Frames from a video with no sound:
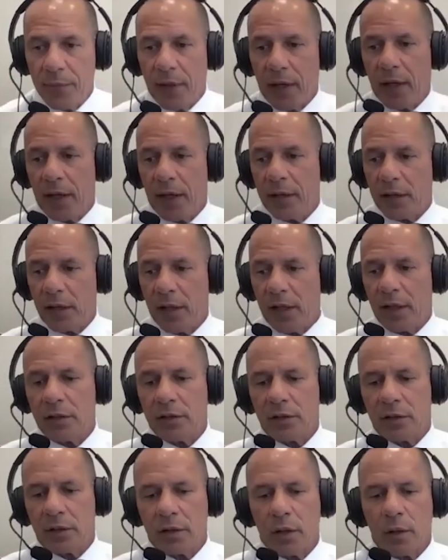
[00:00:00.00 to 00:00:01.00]
and
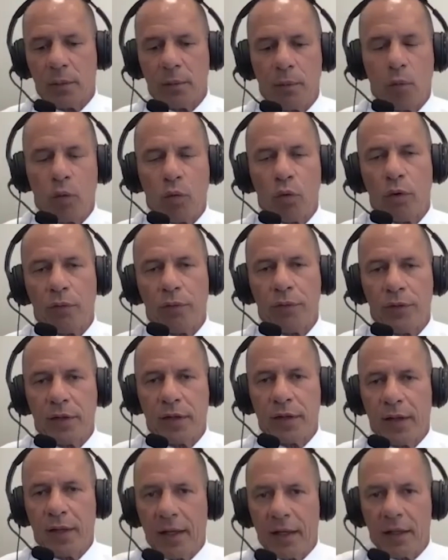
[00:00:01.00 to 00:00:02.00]
and you know more often
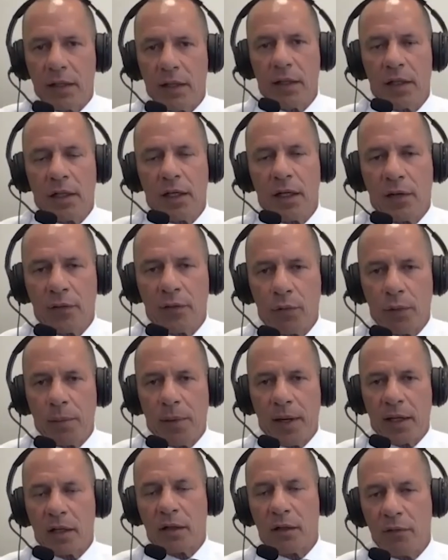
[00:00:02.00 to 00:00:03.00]
than not if we
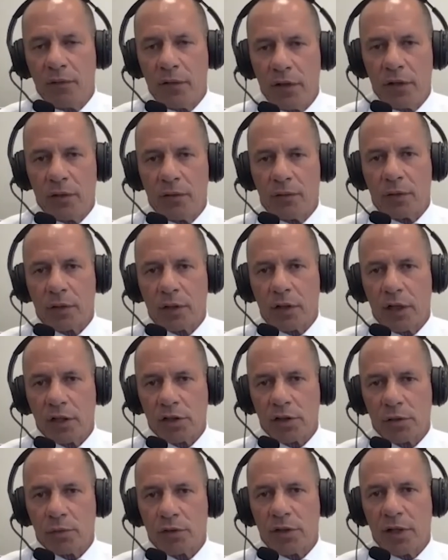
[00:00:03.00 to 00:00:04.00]
make it convenient for the
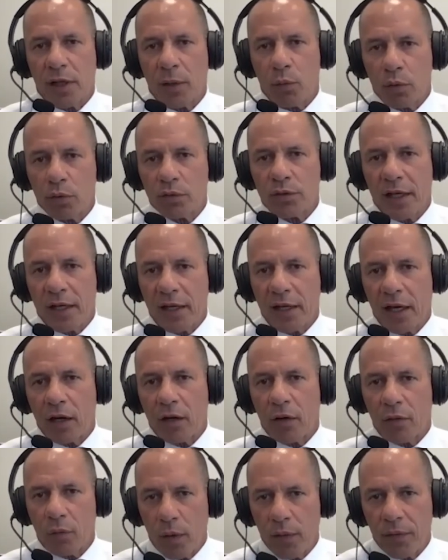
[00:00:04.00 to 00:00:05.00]
customers they will take care
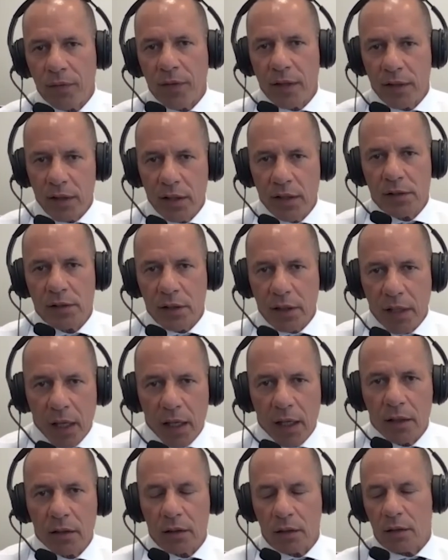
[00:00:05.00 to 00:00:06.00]
of what they need to get
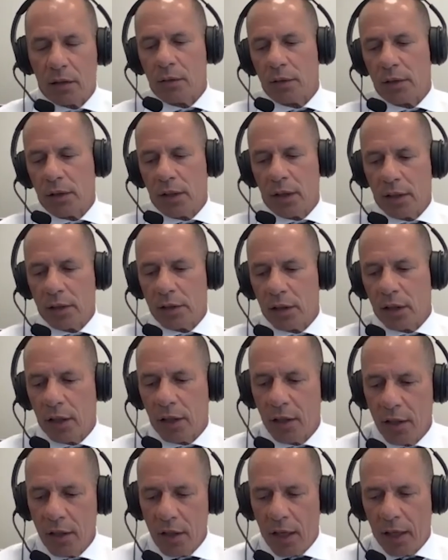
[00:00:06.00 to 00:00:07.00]
you know and and, uh,
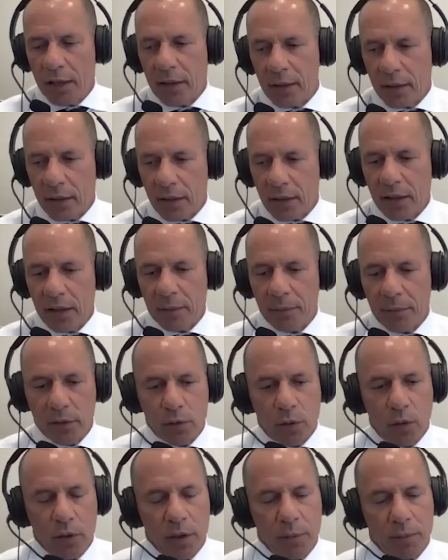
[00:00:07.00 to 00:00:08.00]
and again i'm not
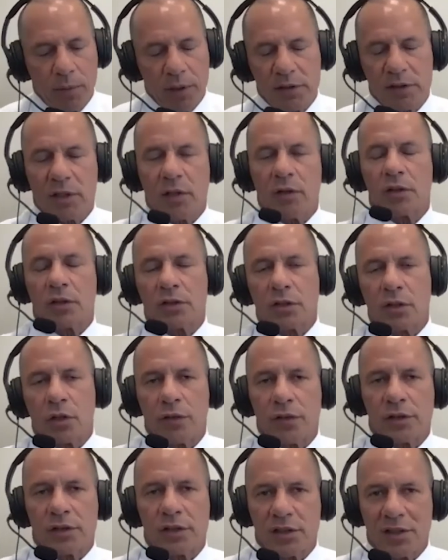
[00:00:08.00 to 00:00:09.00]
talking about selling
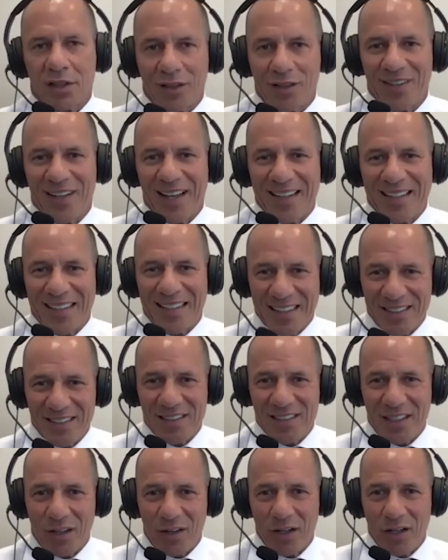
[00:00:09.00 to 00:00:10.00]
services that are not
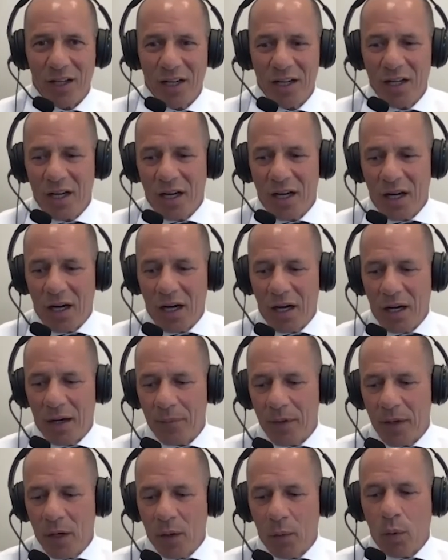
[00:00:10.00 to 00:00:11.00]
necessary um,
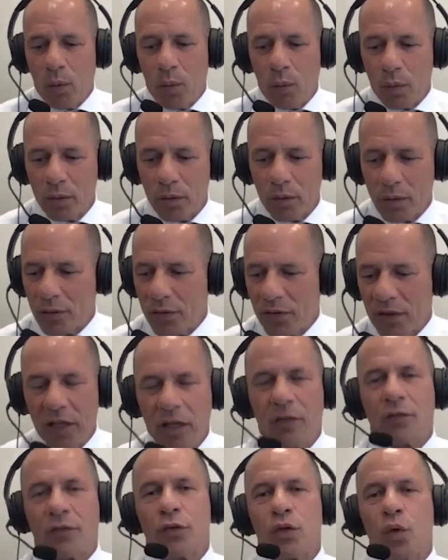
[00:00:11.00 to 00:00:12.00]
what, what, think
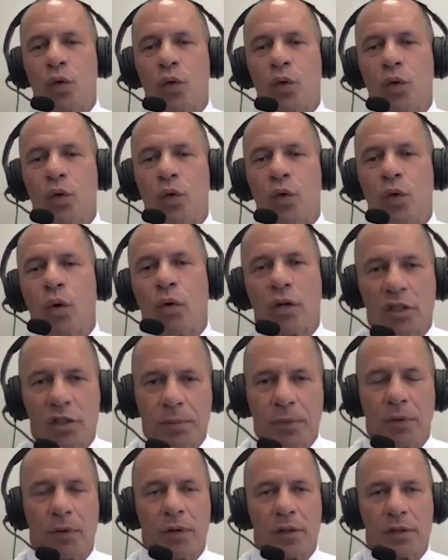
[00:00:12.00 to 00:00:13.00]
of your
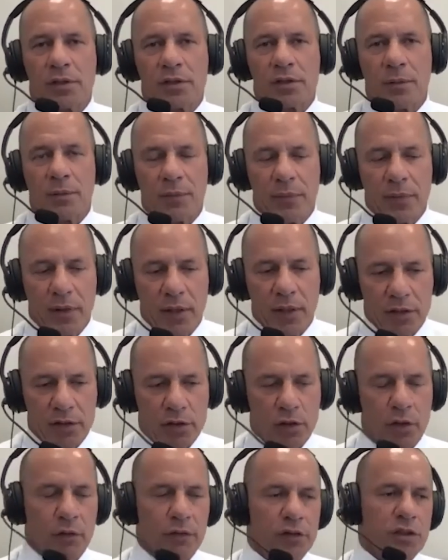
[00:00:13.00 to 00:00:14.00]
experience at a
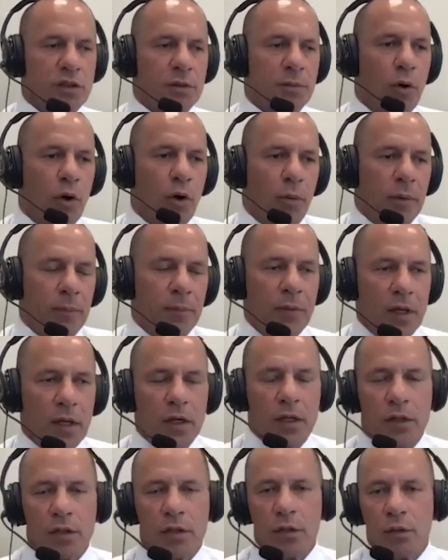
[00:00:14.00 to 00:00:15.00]
service department
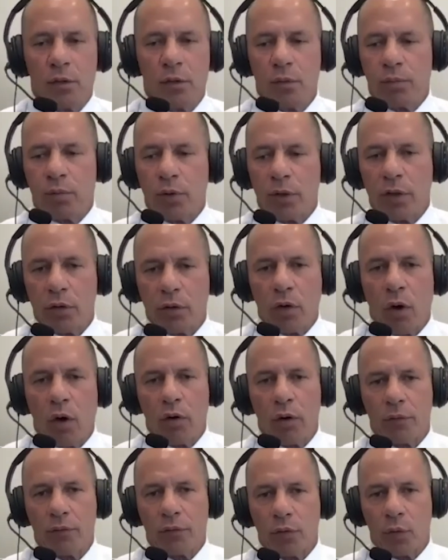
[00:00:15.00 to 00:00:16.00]
you bring your
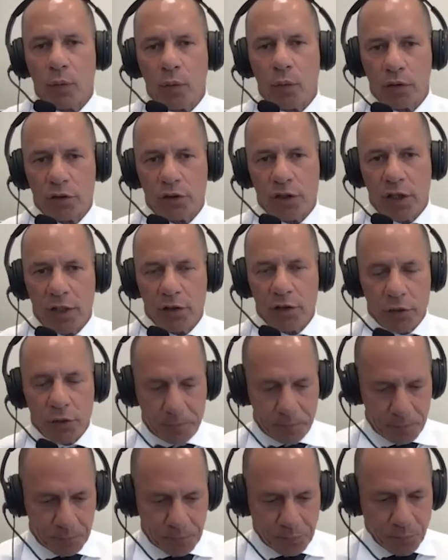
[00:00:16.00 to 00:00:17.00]
car in for an oil change
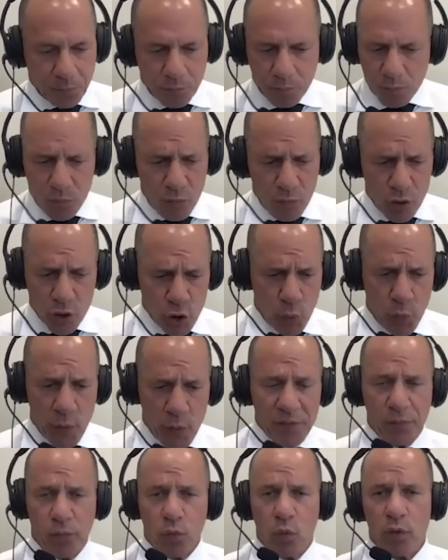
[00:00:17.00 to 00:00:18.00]
you
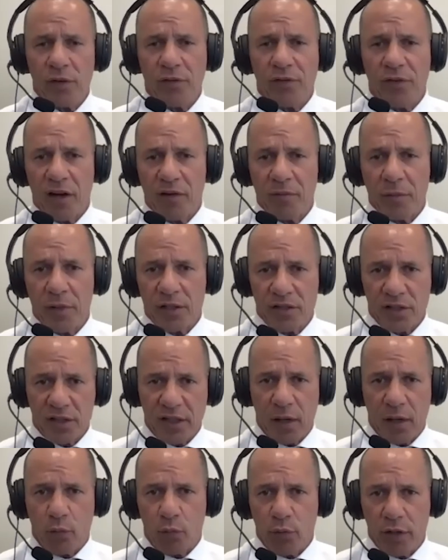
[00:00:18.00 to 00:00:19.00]
wait 45 minutes to
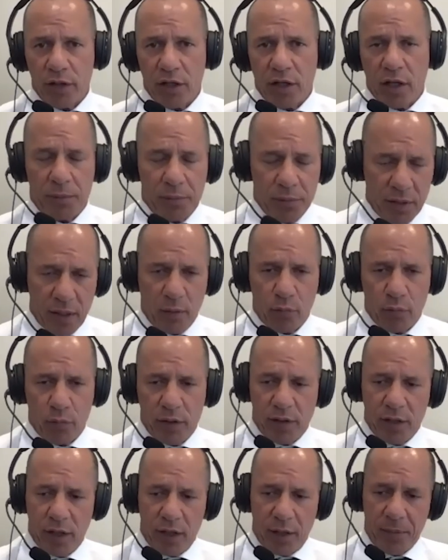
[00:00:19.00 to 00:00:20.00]
get written up. You get
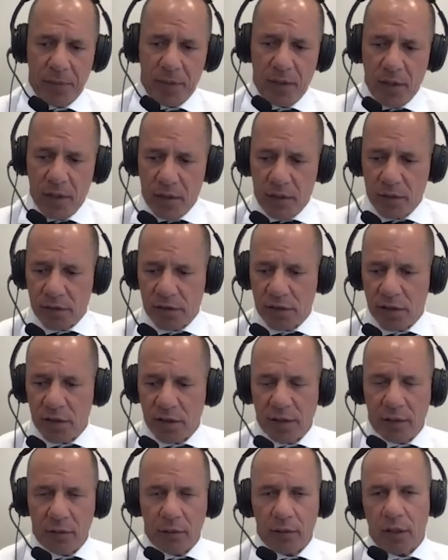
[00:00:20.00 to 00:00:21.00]
written up. You're
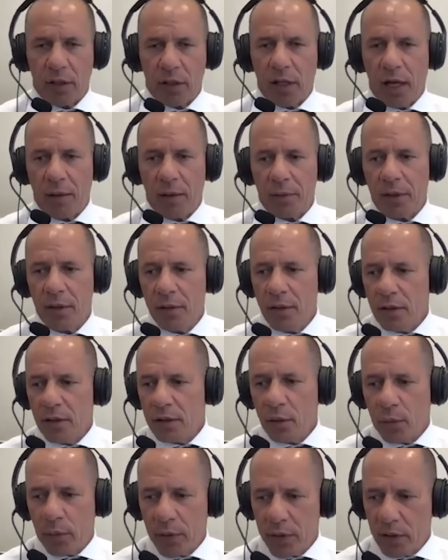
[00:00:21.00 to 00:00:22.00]
sitting there in the lobby.
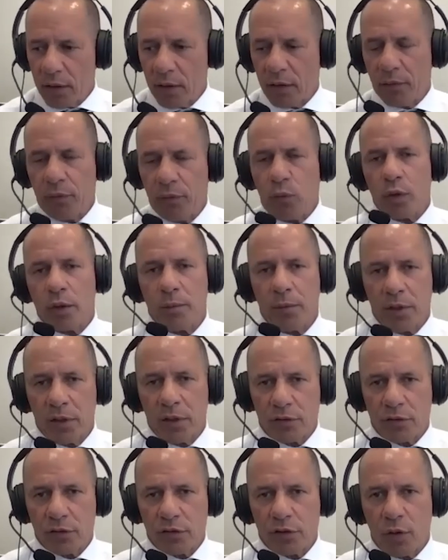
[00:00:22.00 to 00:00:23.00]
You wait another 40
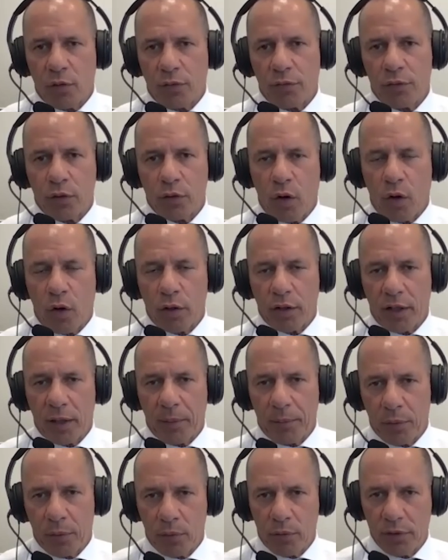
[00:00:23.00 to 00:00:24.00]
minutes or so for your car to
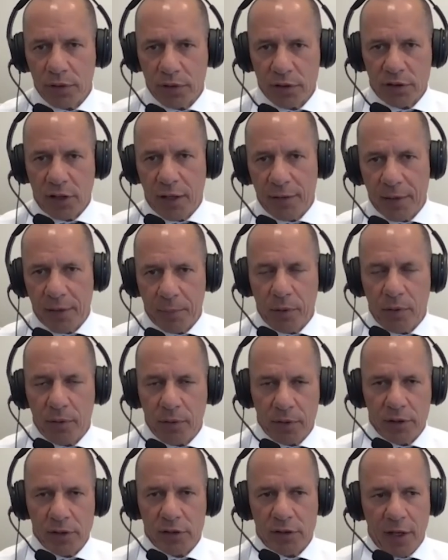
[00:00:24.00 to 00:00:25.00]
get pulled inside. They pull
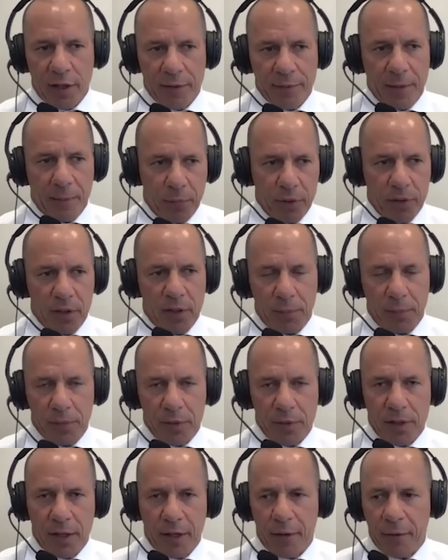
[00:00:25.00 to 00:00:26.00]
it inside. They put it up in
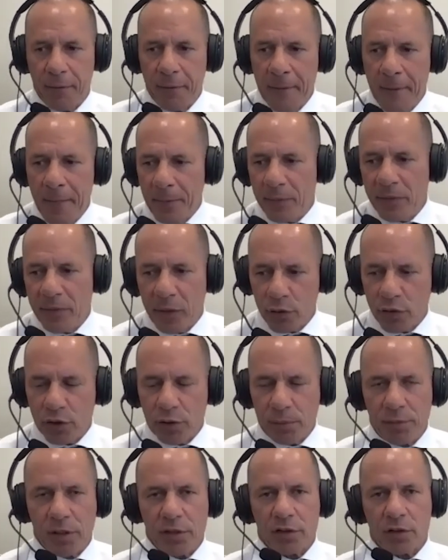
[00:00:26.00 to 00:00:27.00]
the air.
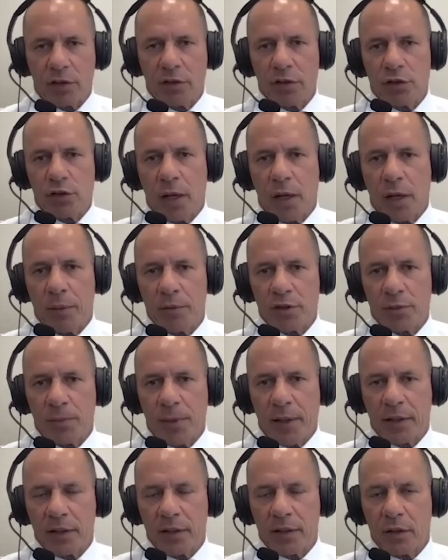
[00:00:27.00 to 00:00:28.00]
Dealership does a good job
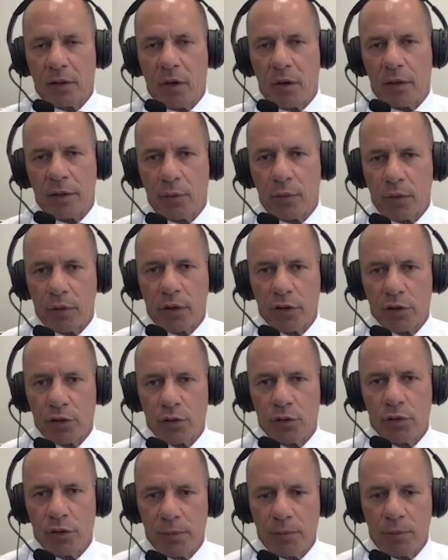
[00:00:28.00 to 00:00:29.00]
inspecting the car and they realize
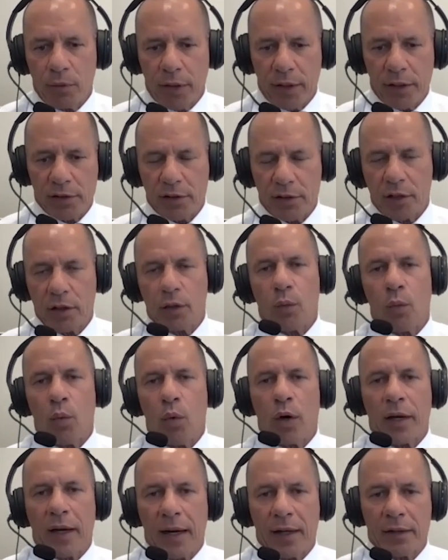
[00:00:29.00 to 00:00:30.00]
you need brakes. They're going to
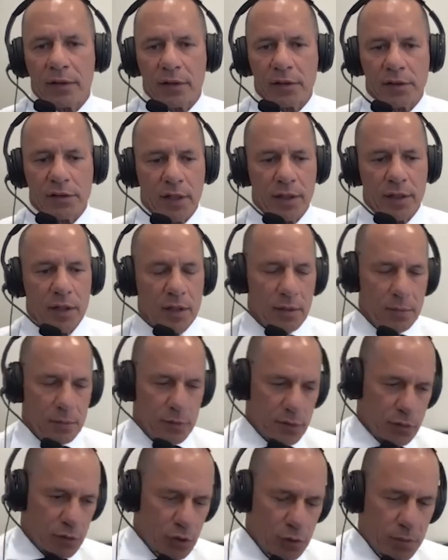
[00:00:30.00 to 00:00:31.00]
walk at you and say,
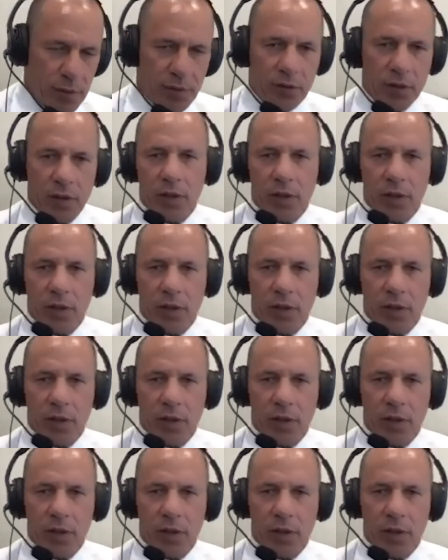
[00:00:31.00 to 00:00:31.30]
Mr. Smith,